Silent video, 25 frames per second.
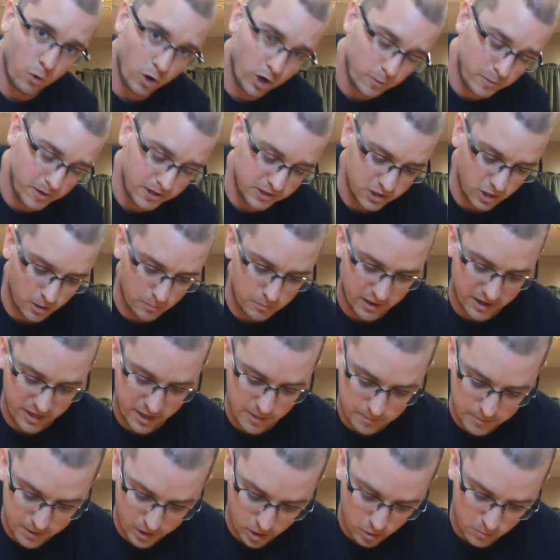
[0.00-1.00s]
being done by that
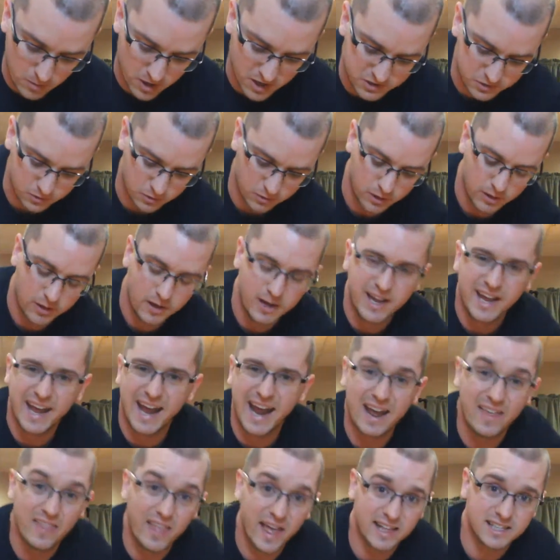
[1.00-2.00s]
bigger muscle.
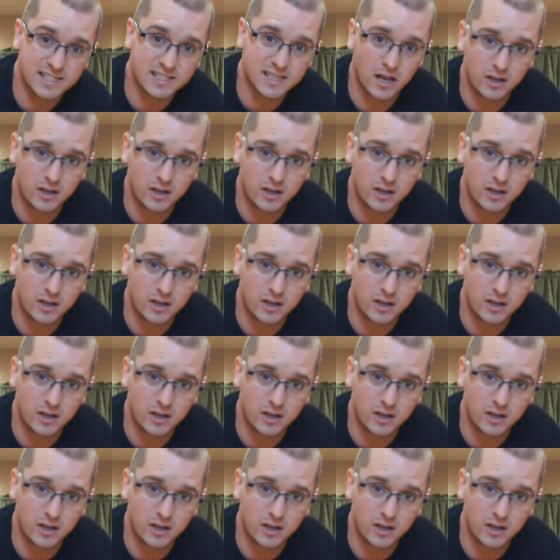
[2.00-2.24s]
And that's not